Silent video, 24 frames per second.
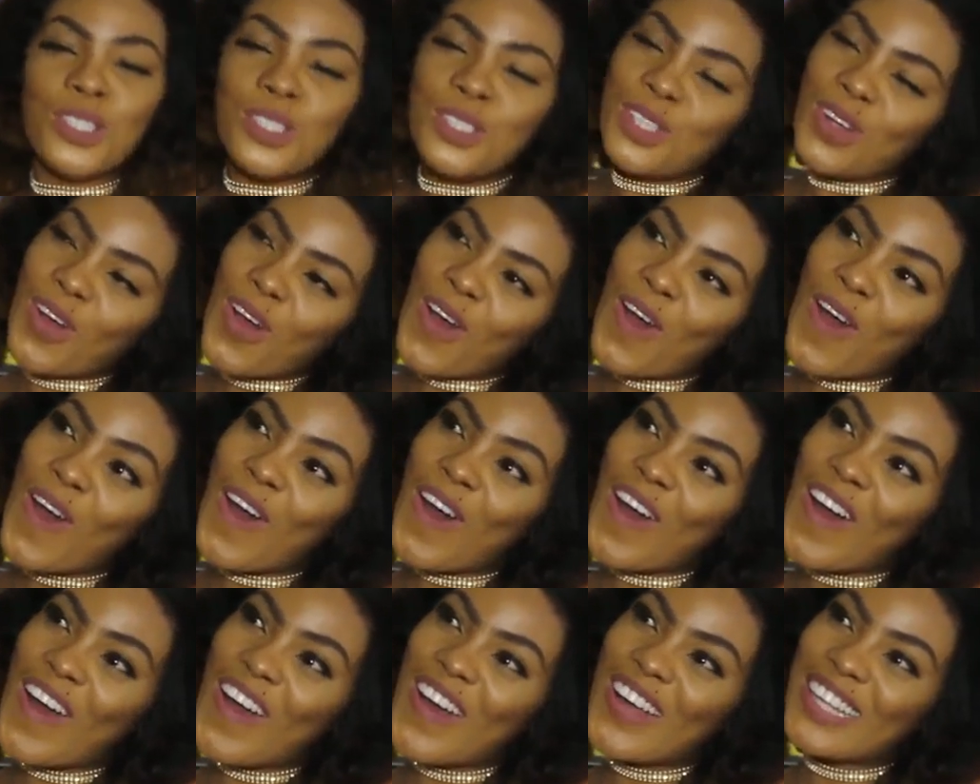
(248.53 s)

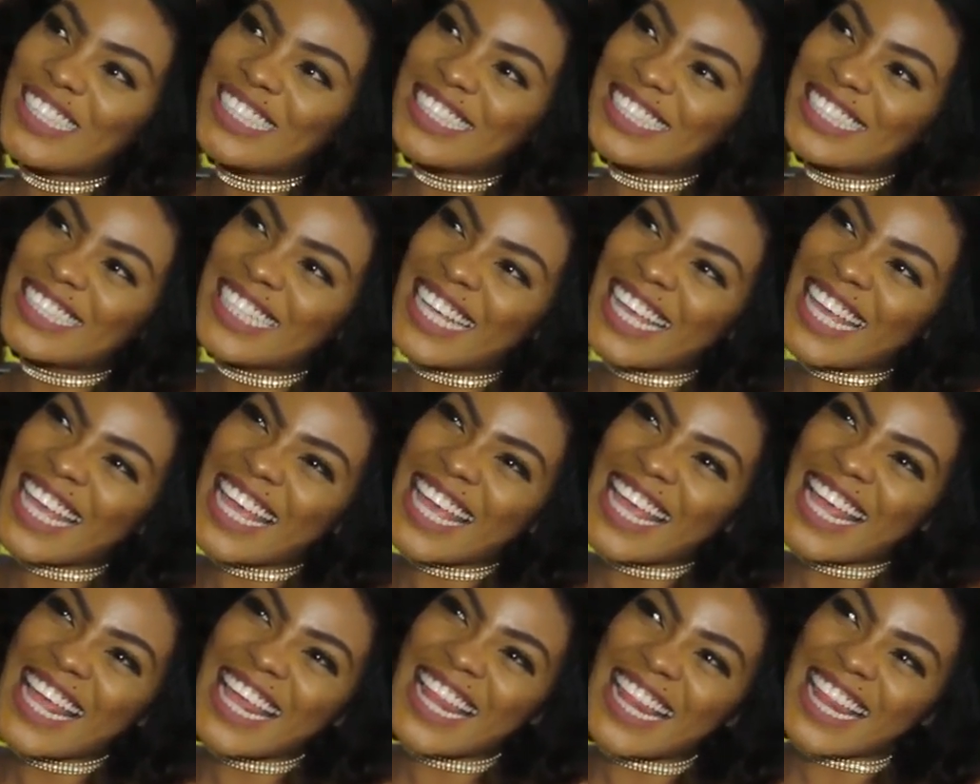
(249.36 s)
Do
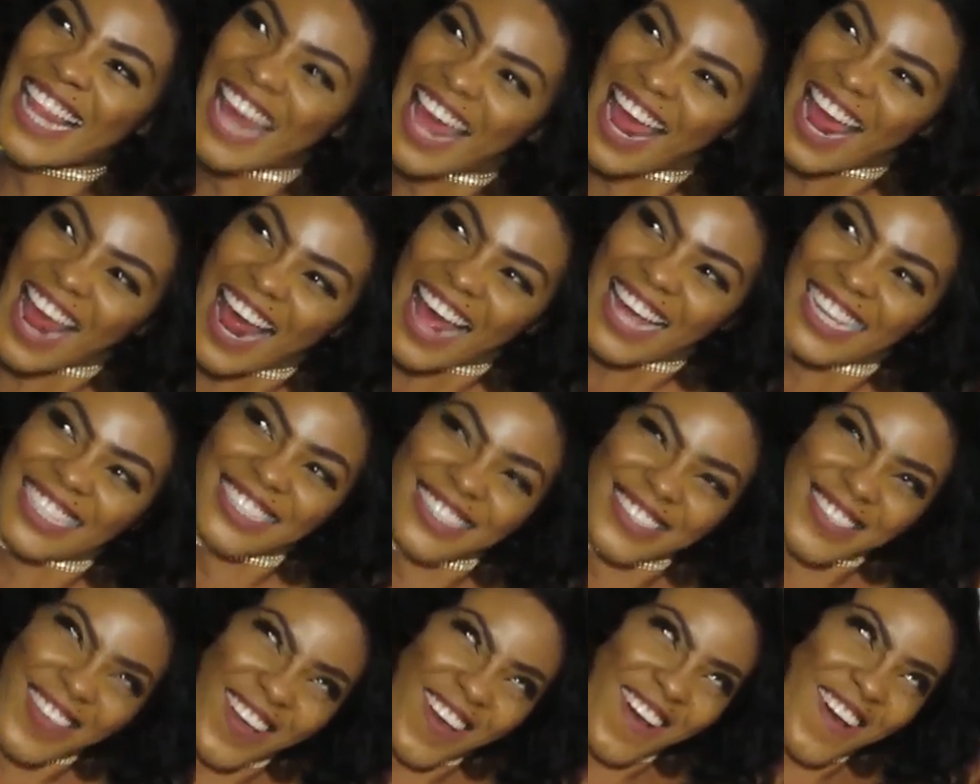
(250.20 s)
ti la
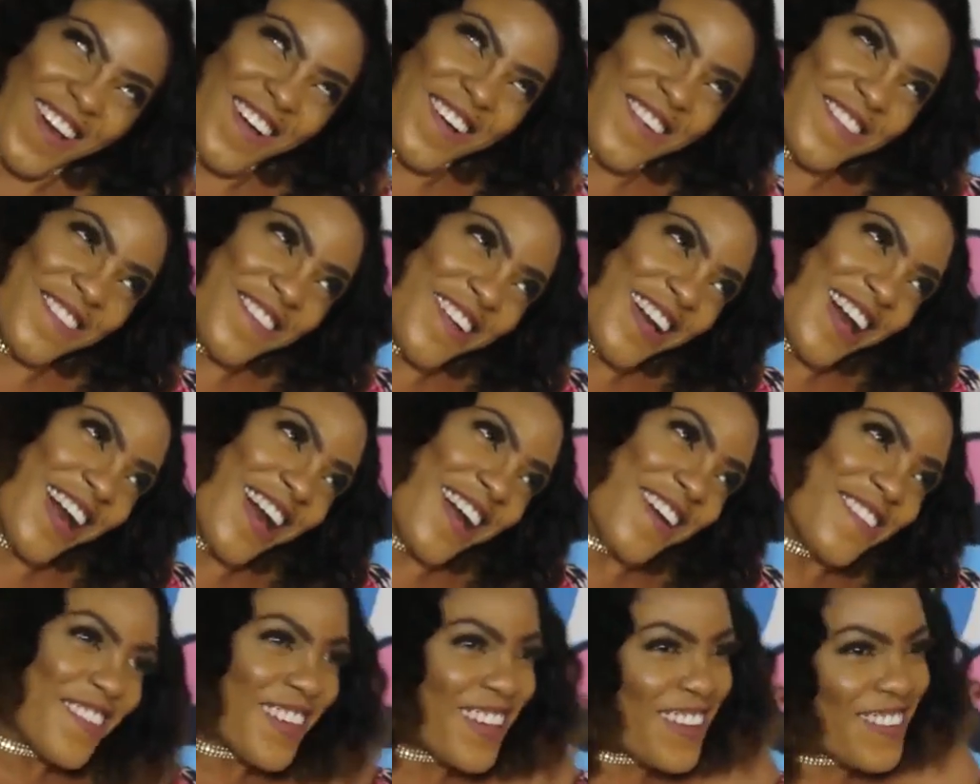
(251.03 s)
so
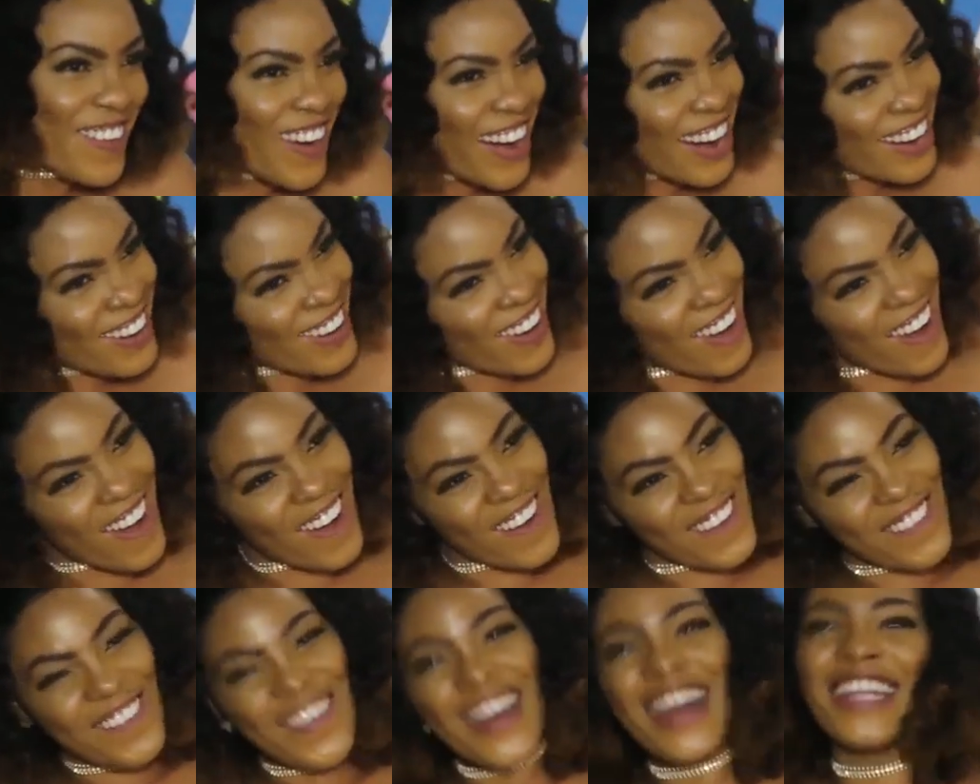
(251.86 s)
for me right
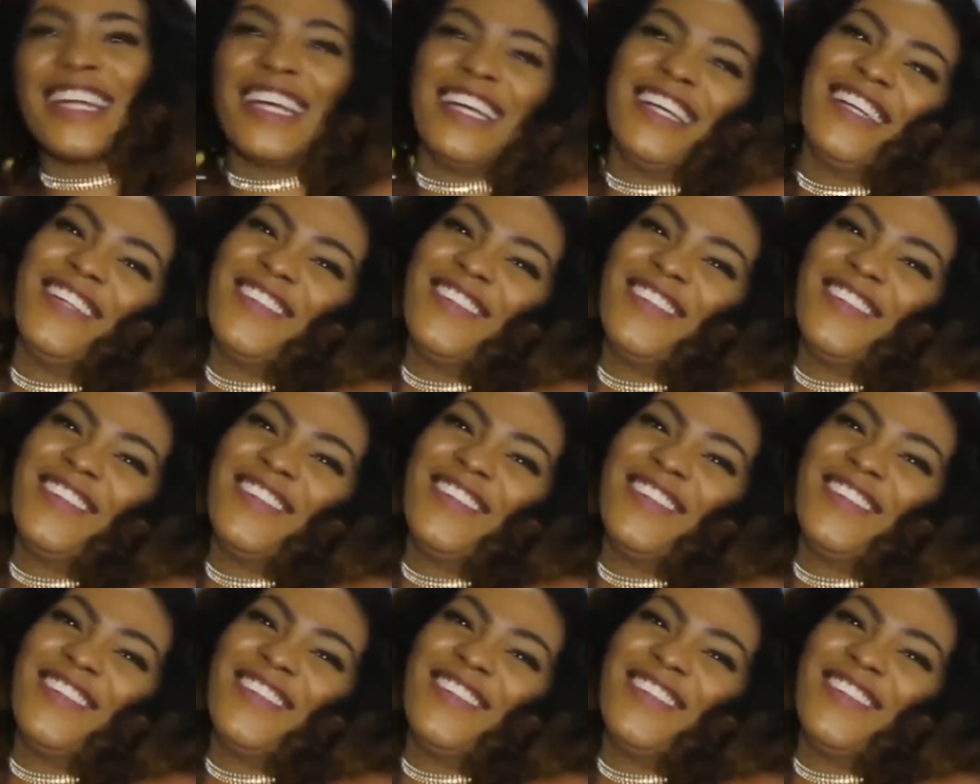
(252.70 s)
now. What?